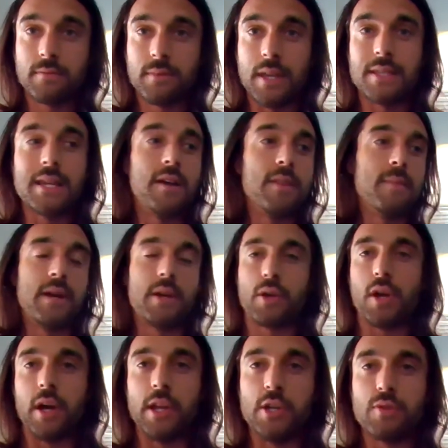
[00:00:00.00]
It's how the
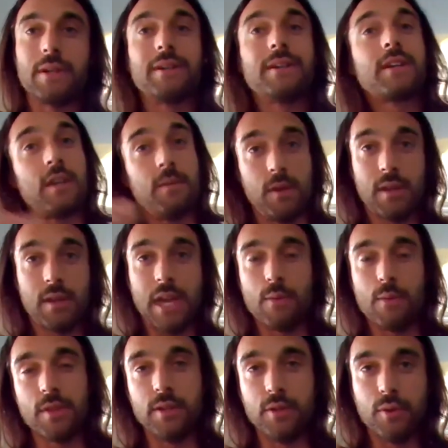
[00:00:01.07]
mitochondria communicate
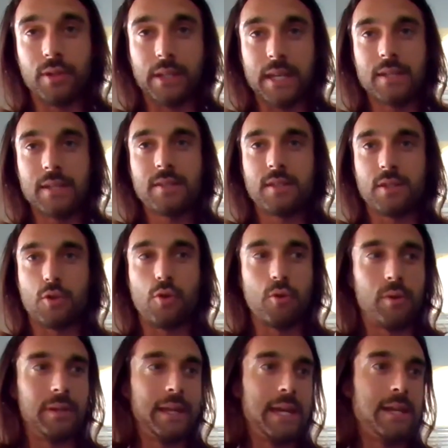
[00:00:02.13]
with the nucleus to
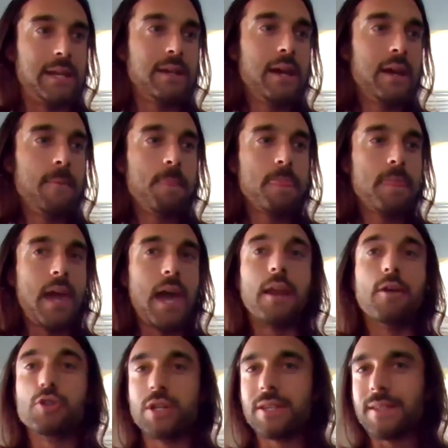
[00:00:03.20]
correlate
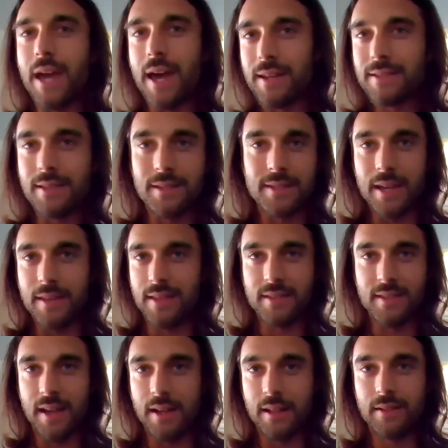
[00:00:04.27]
energy status inside the
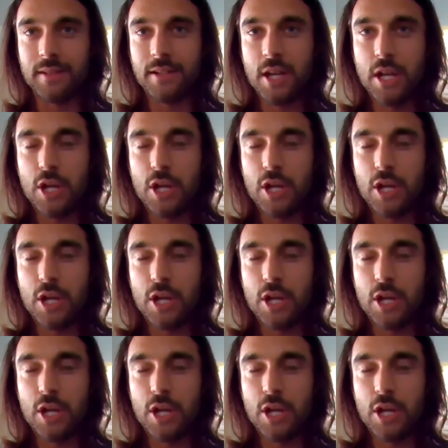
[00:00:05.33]
cell,